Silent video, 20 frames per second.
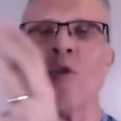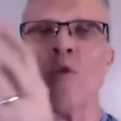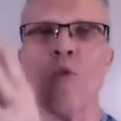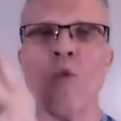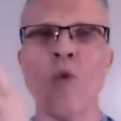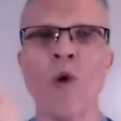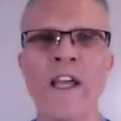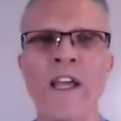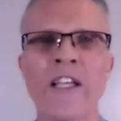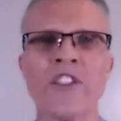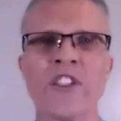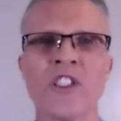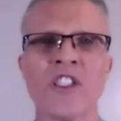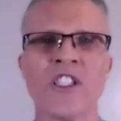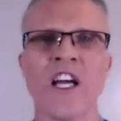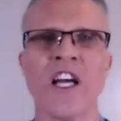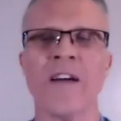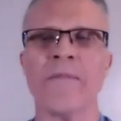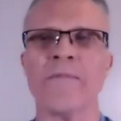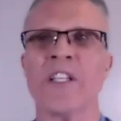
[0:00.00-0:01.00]

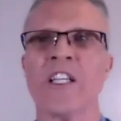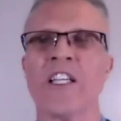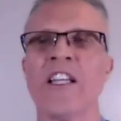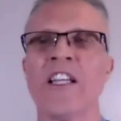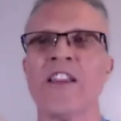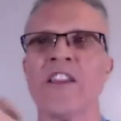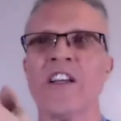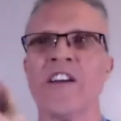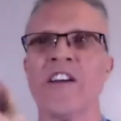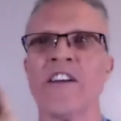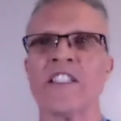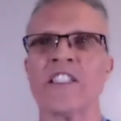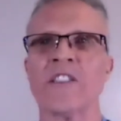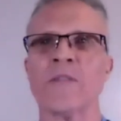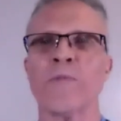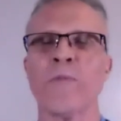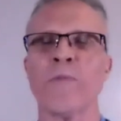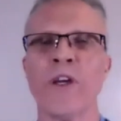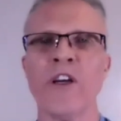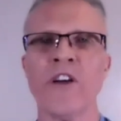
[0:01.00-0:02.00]
wisdom to get their
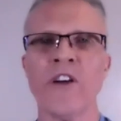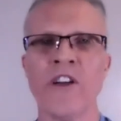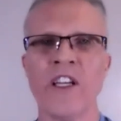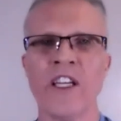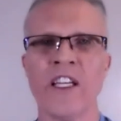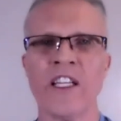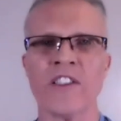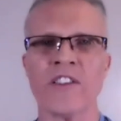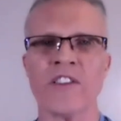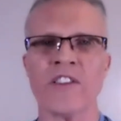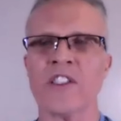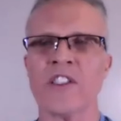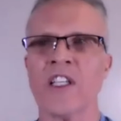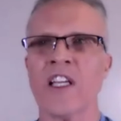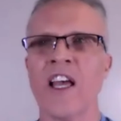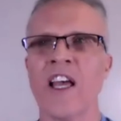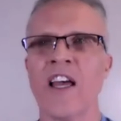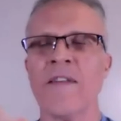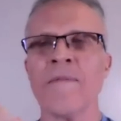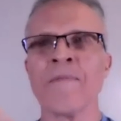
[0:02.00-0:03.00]
experience to
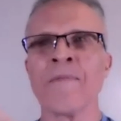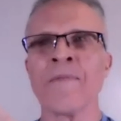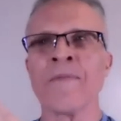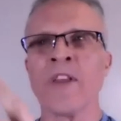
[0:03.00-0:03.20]
get